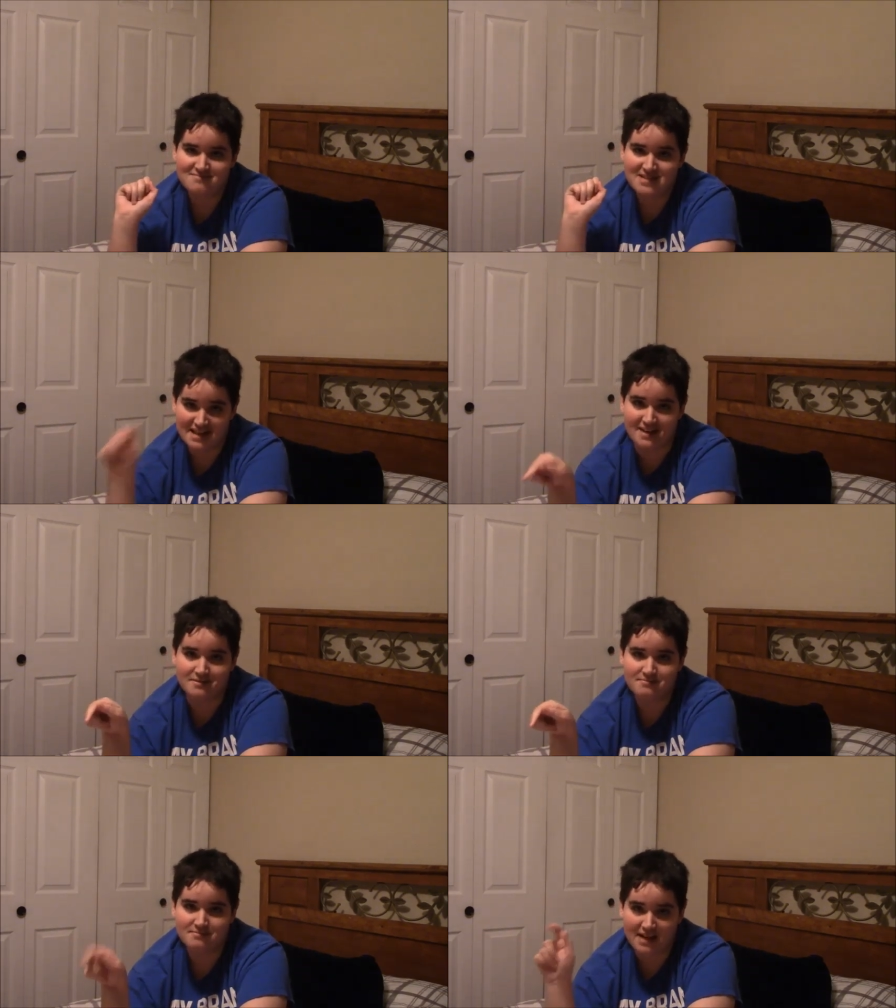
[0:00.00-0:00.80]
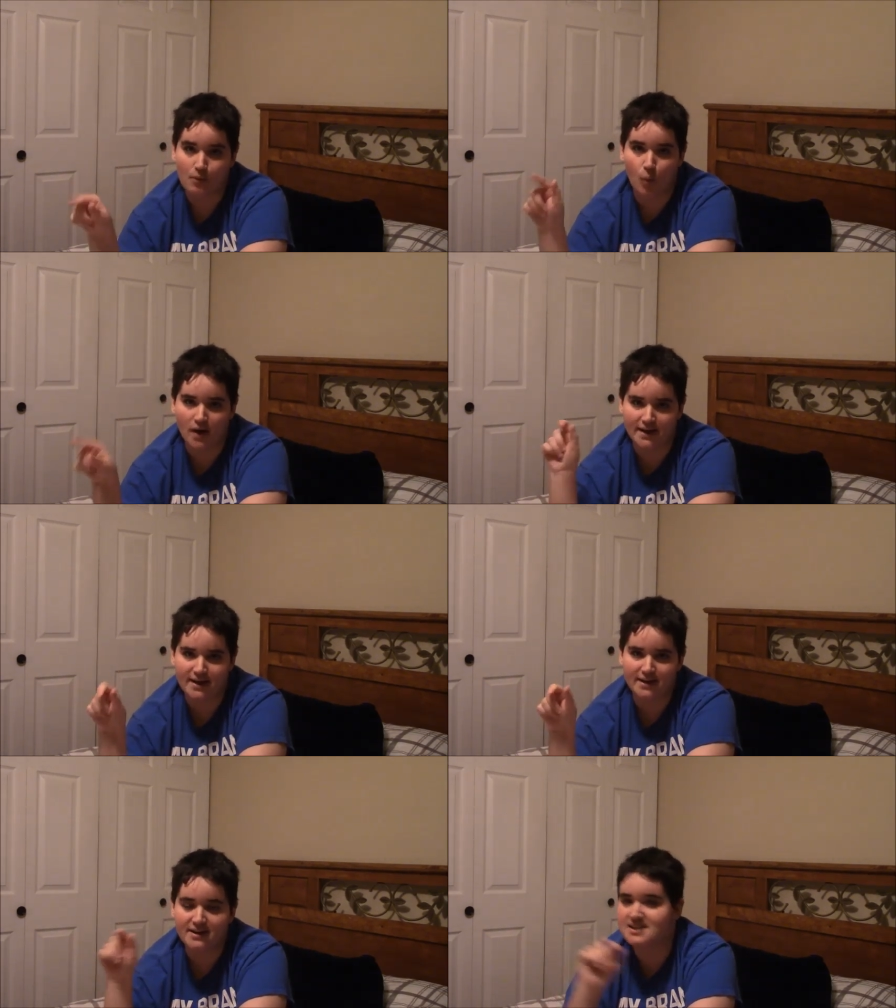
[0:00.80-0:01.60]
kid, that one
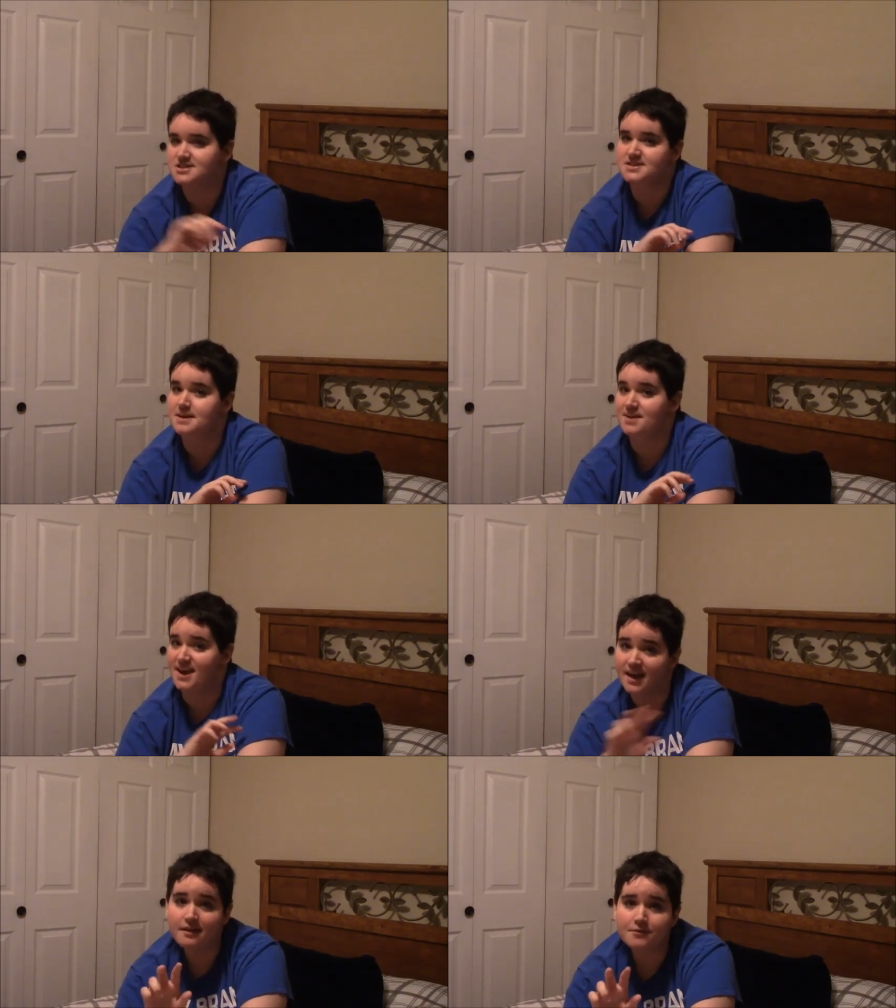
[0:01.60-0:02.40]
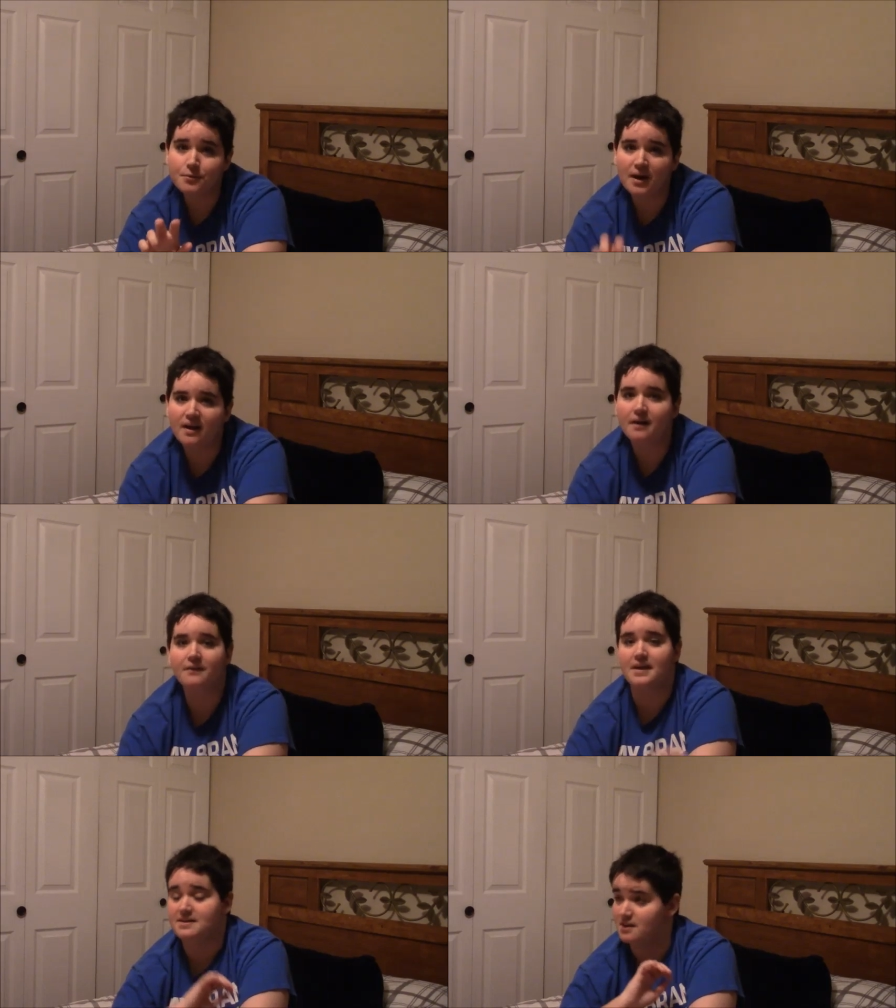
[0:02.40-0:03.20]
kid, because they behaved well,
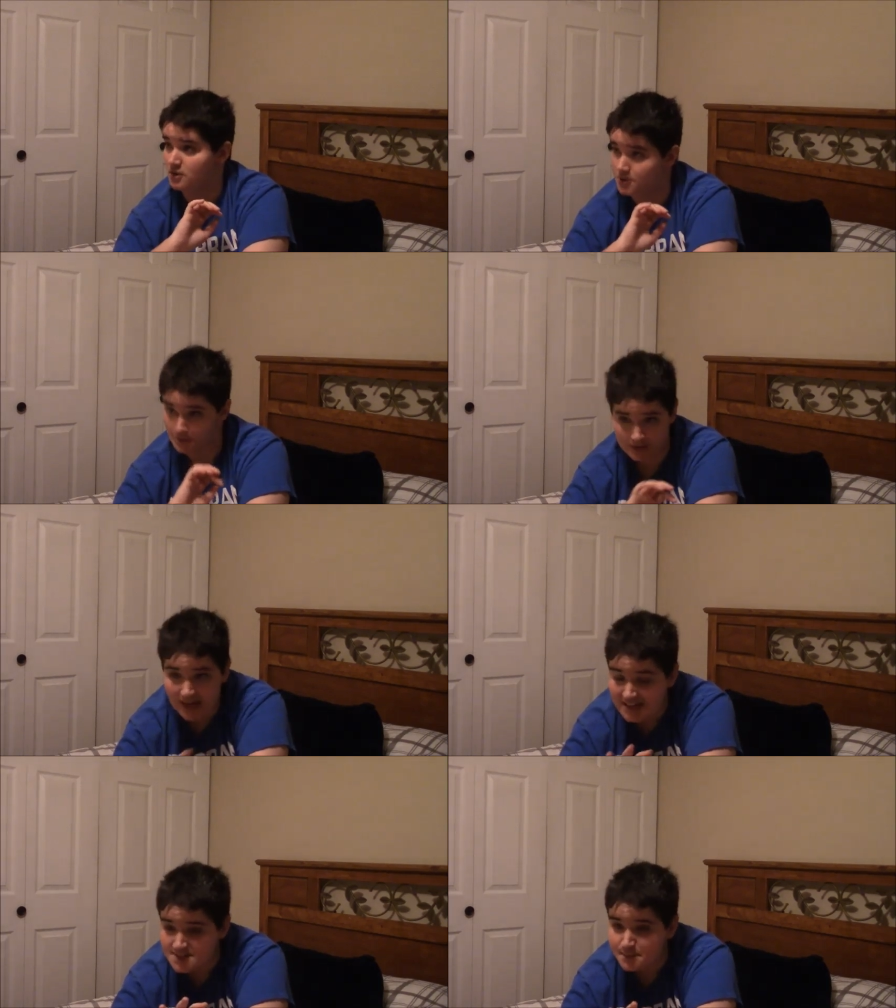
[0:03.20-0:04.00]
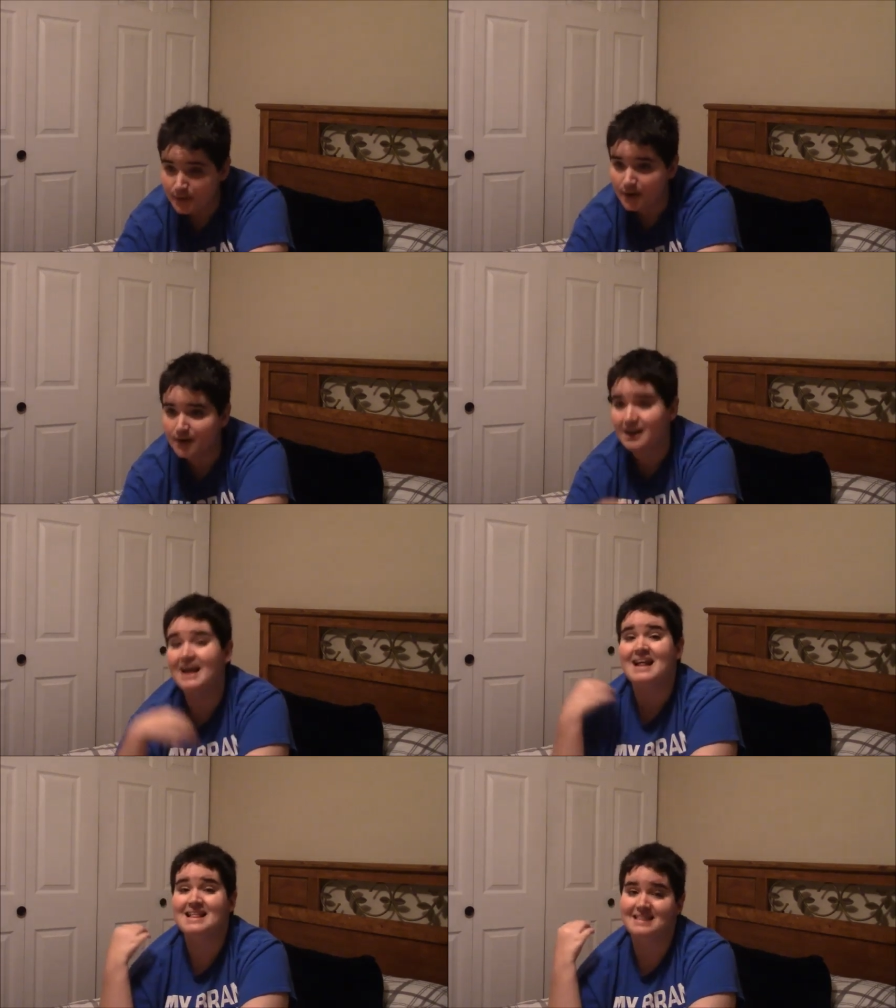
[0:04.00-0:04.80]
they did all their classwork,
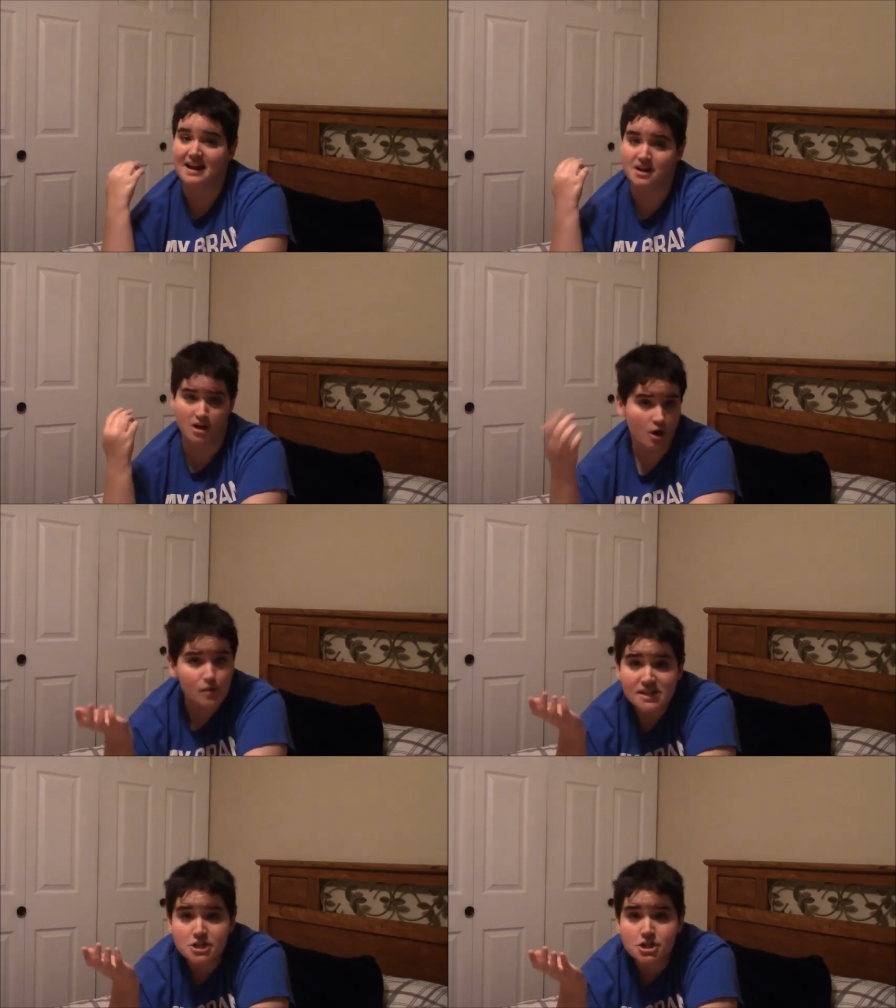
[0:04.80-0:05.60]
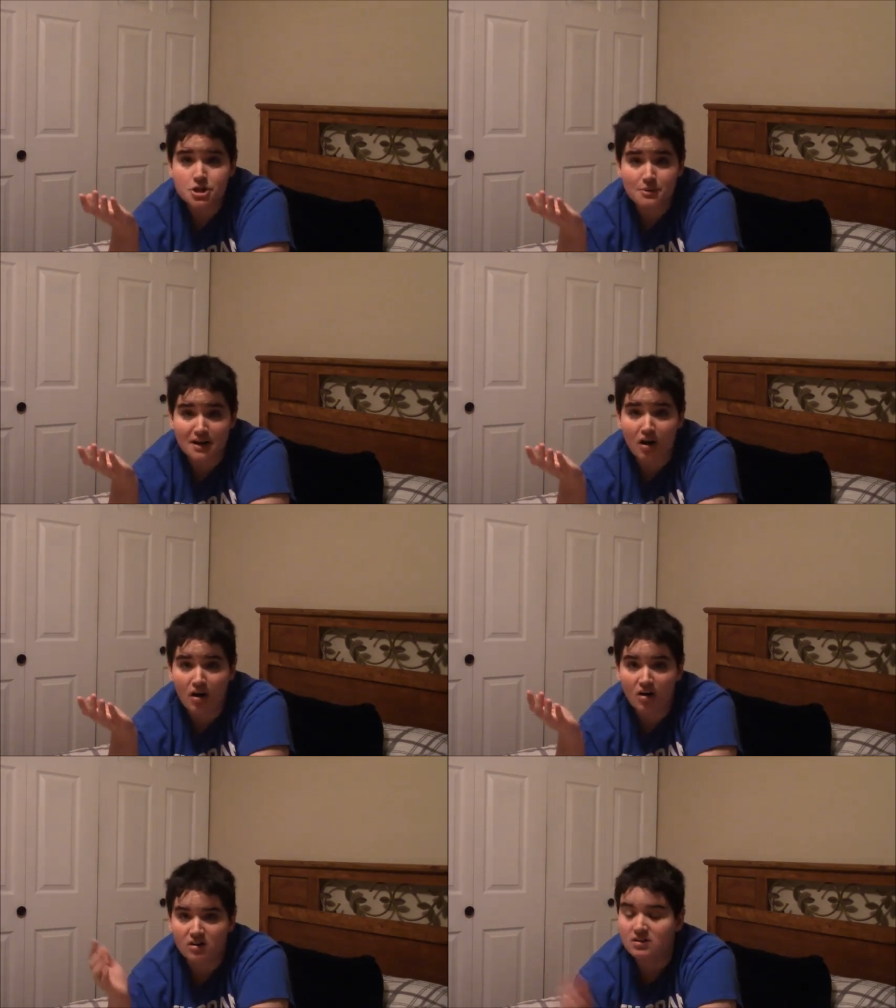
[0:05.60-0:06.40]
they had no issue at
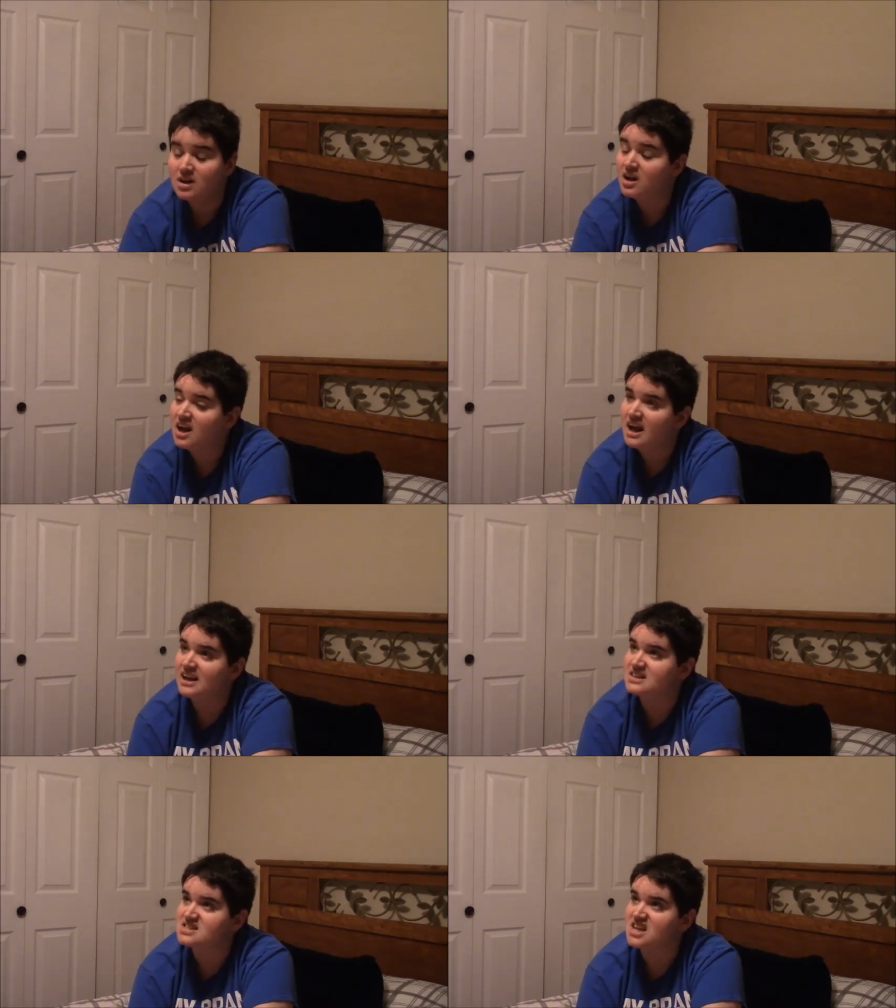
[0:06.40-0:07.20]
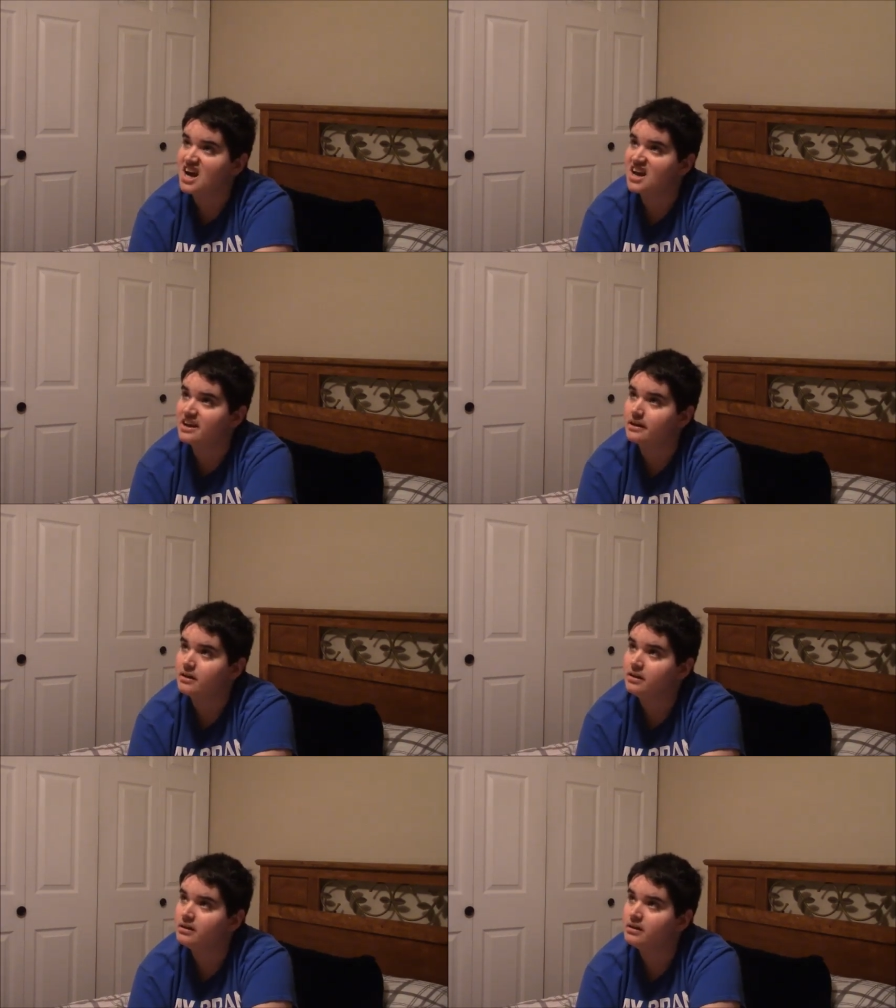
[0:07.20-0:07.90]
all. And it's like,